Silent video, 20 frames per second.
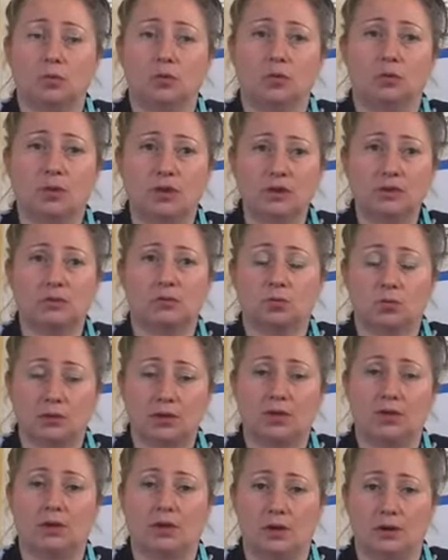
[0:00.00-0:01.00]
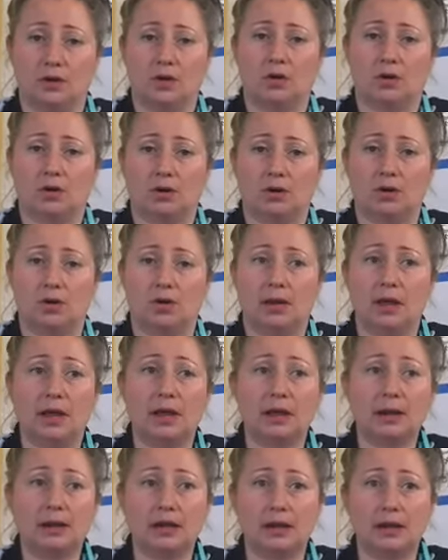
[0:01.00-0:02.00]
or when you're working on art
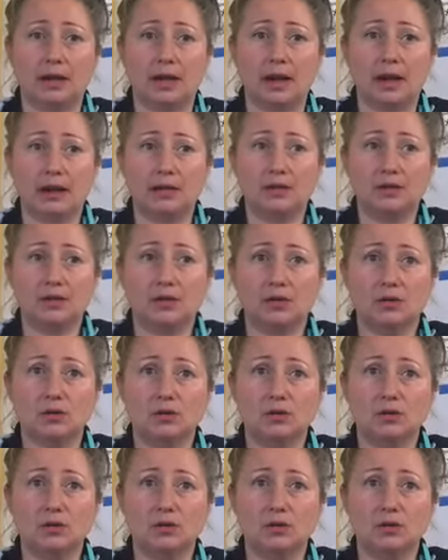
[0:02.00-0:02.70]
and